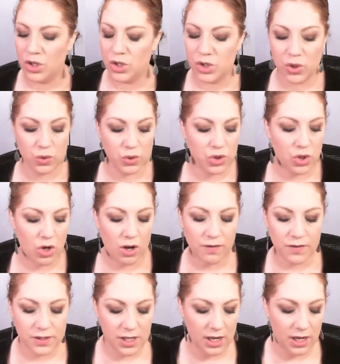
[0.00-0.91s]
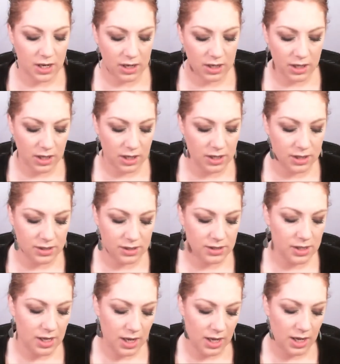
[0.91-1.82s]
So Soft Sand
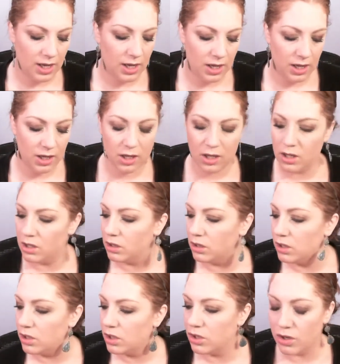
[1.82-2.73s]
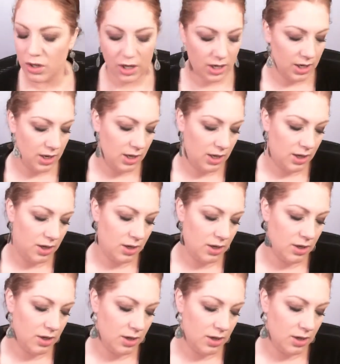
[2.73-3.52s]
is a glittery,